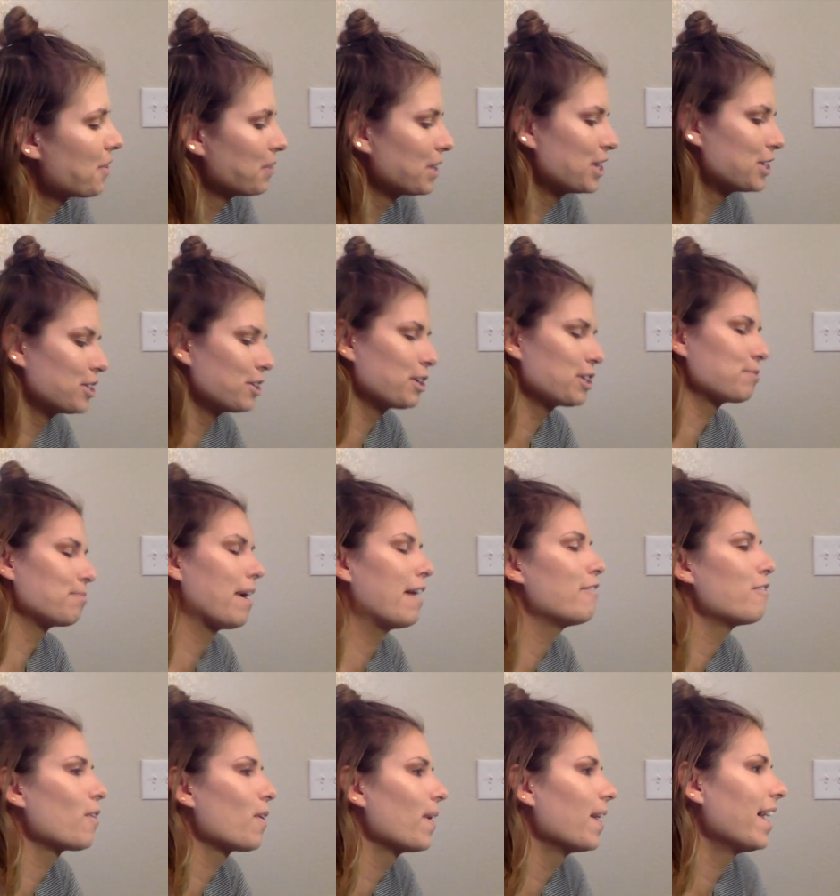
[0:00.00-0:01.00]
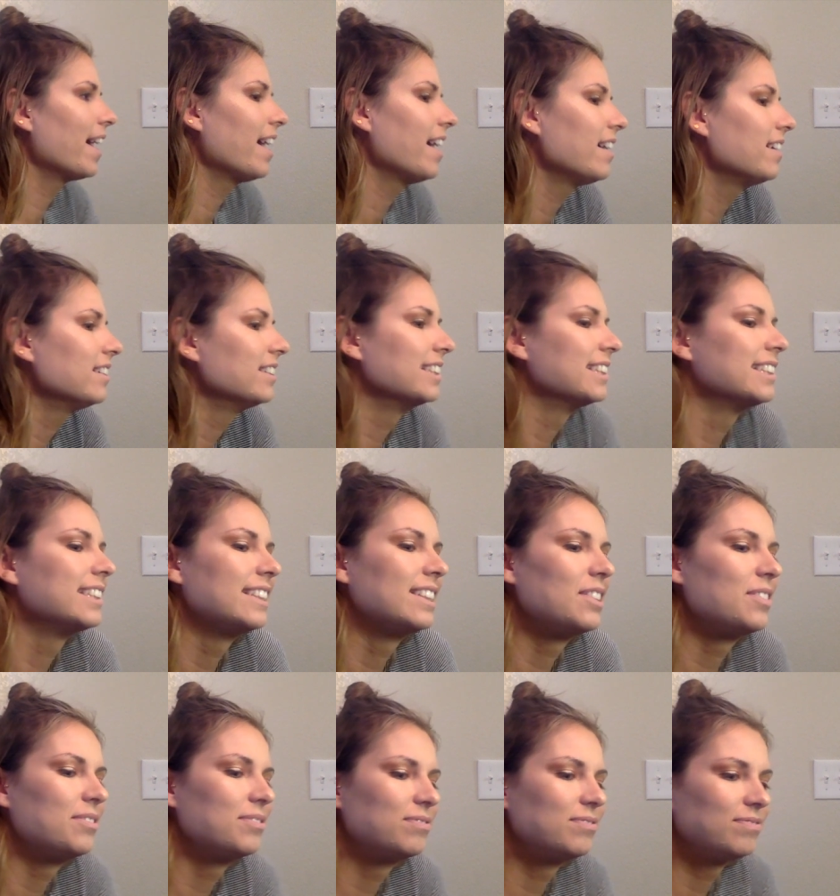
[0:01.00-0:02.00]
to reduce my forehead. Do
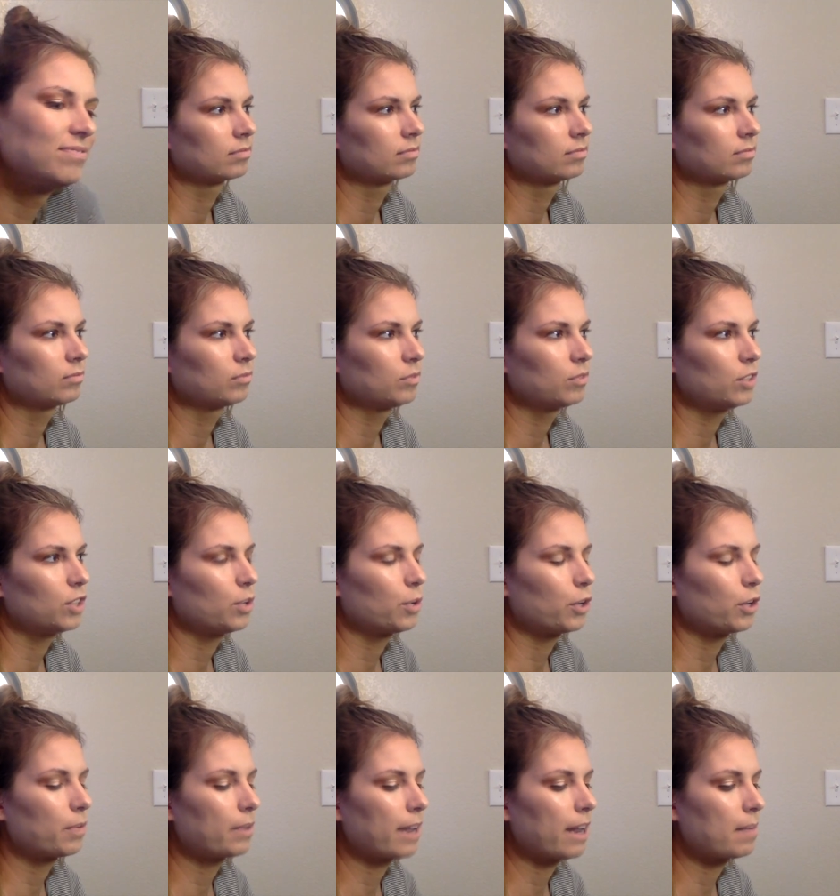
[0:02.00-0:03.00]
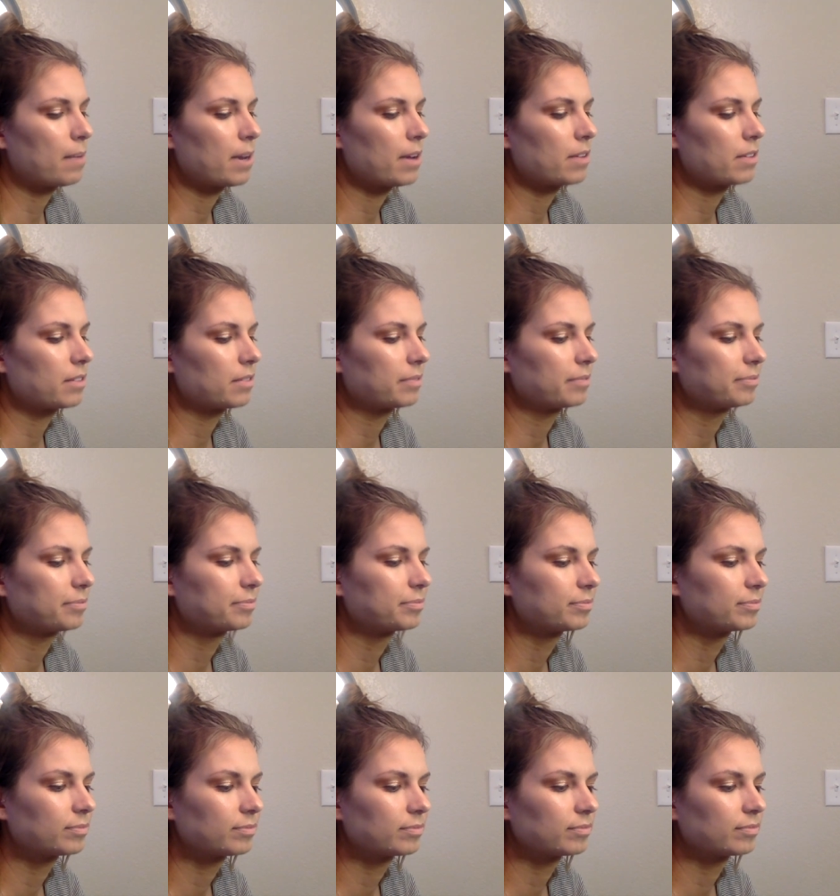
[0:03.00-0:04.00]
you want to do my eyebrows?
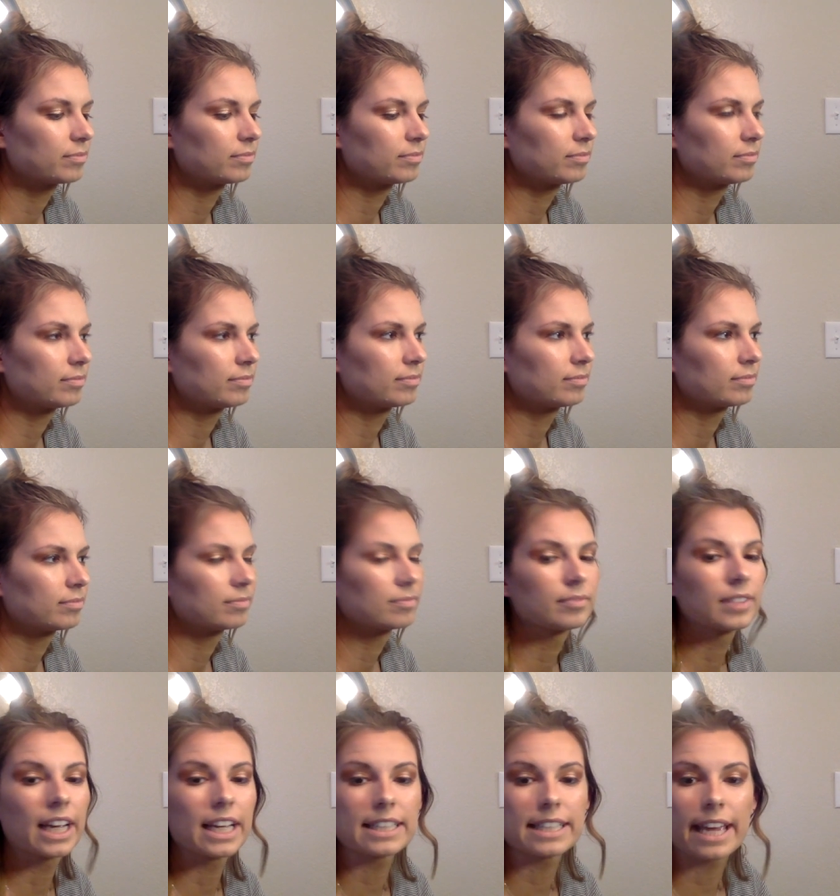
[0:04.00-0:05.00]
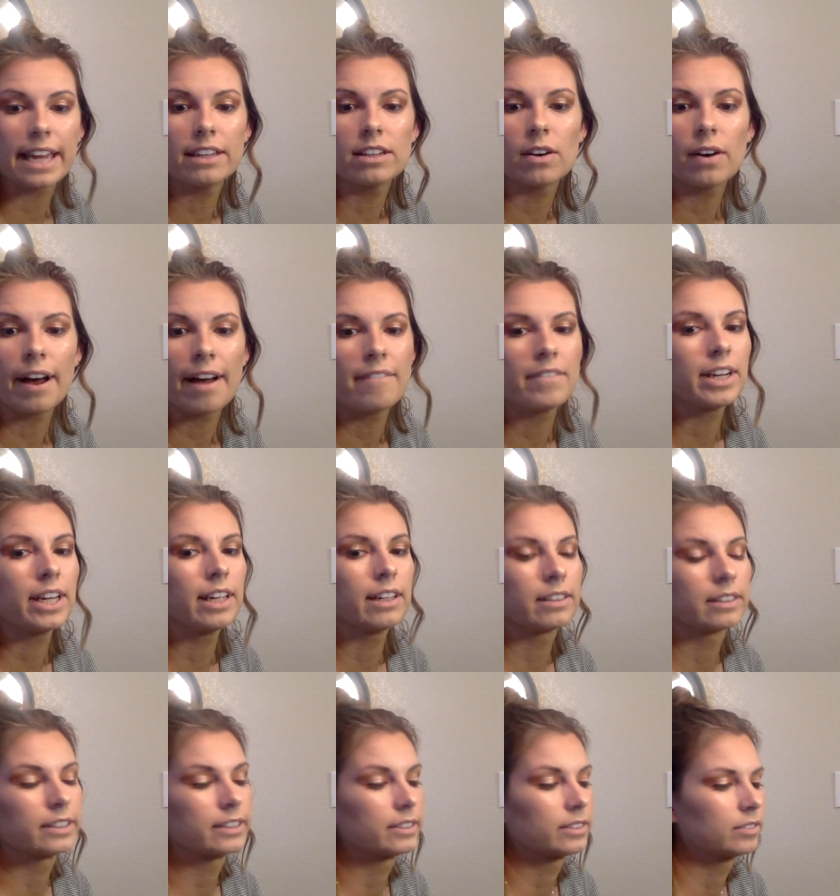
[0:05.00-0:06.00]
Mm. hmm Because I don't have
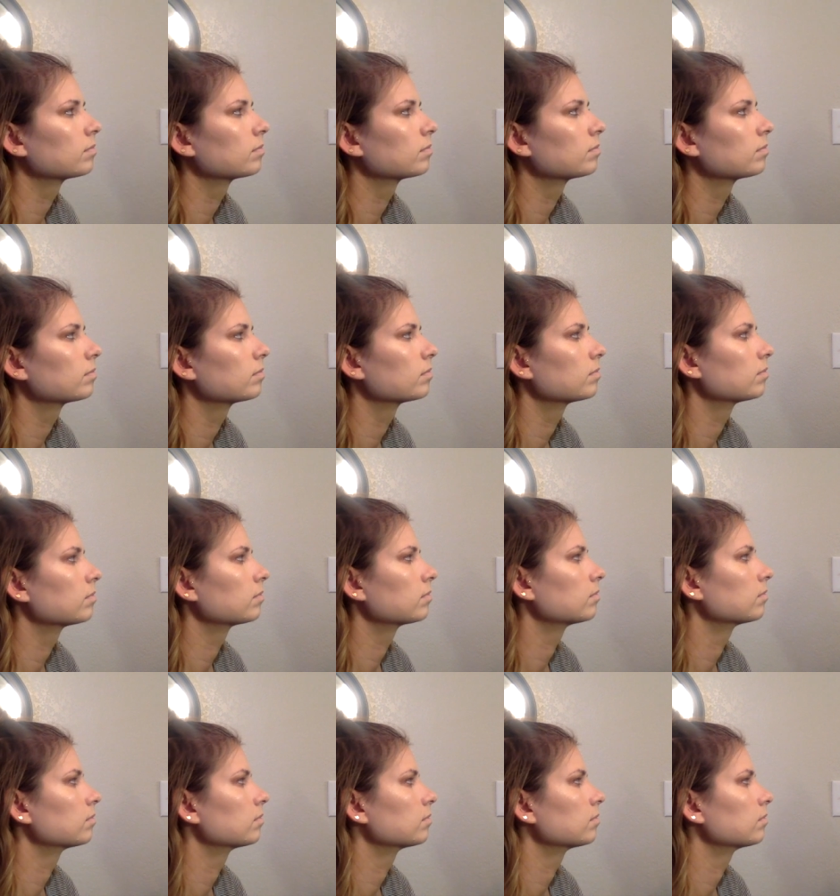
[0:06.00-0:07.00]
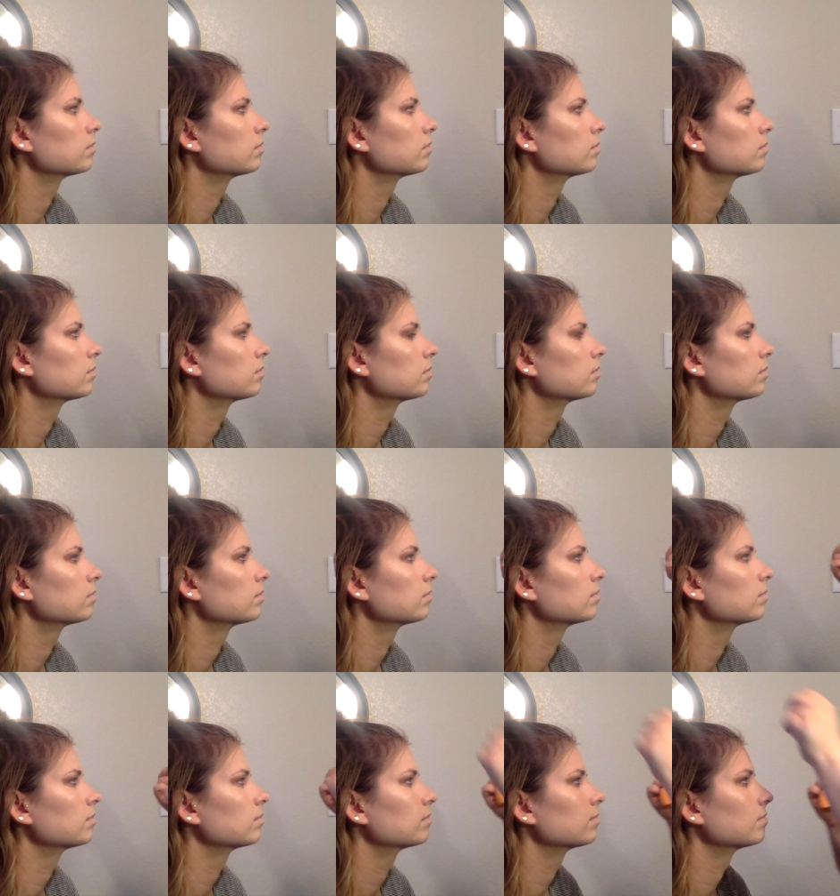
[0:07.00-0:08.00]
any. This is Goof Proof
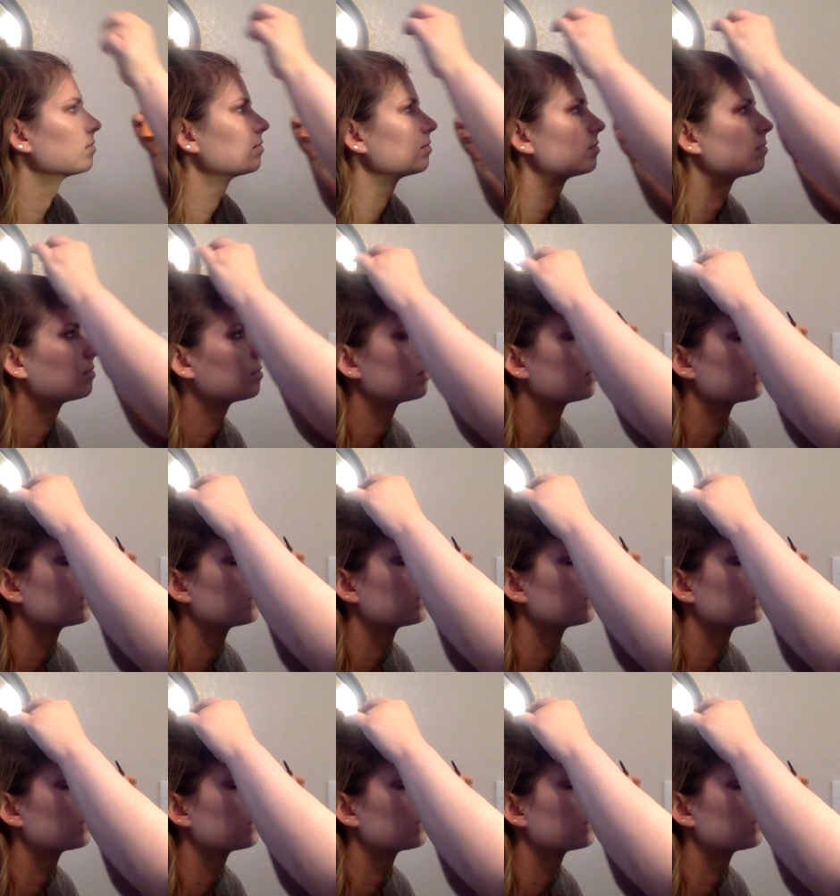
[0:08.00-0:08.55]
Brow Pencil